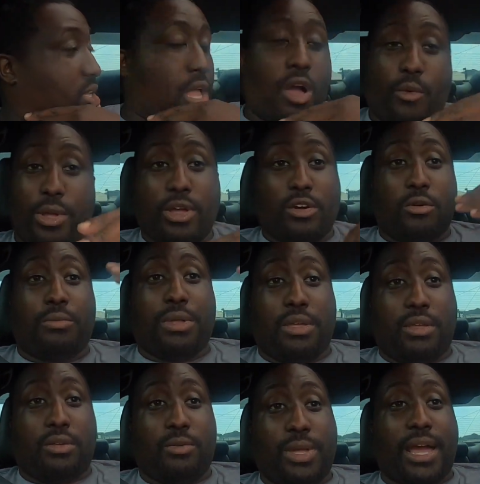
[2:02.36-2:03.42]
so y'all we gonna
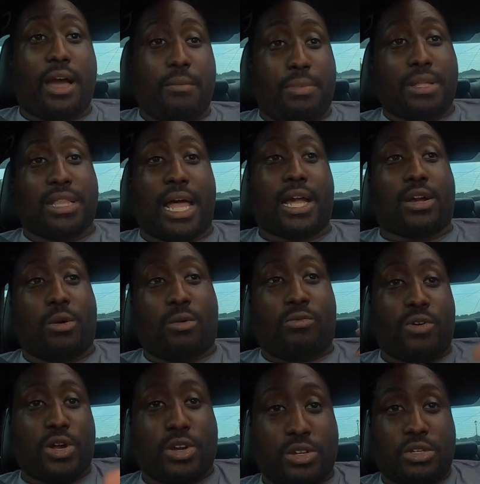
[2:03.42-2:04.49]
be we gotta be like
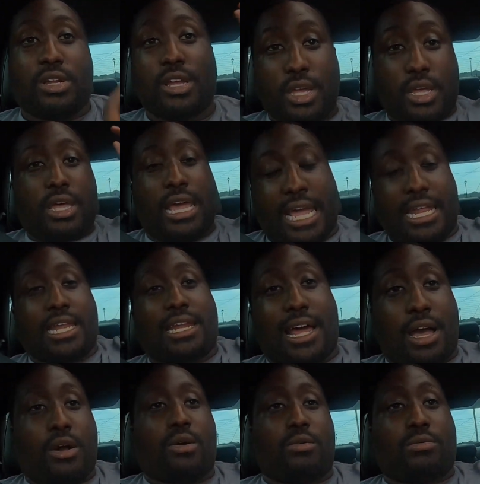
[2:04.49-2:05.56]
covert in
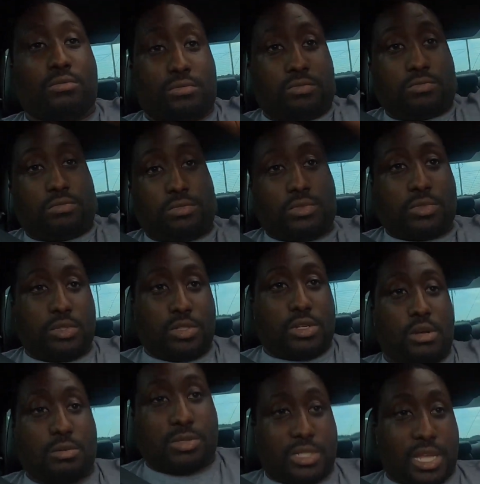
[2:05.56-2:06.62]
and out
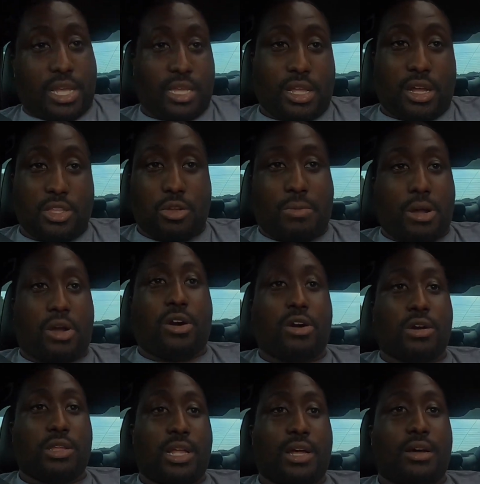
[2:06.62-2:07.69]
you know what I'm saying y'all know my
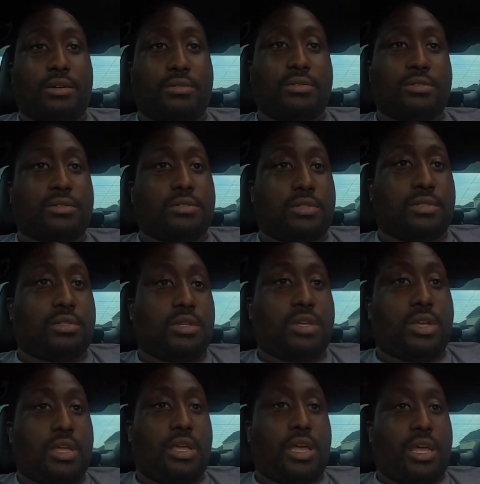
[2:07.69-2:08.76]
car loud
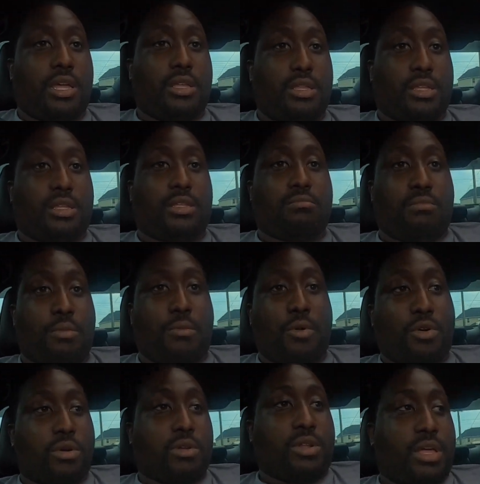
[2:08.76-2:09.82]
and
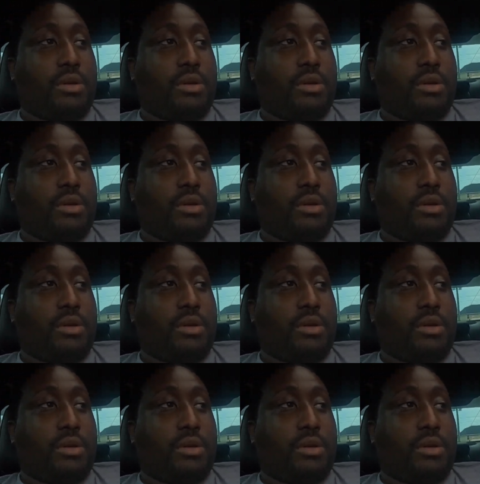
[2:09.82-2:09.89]
more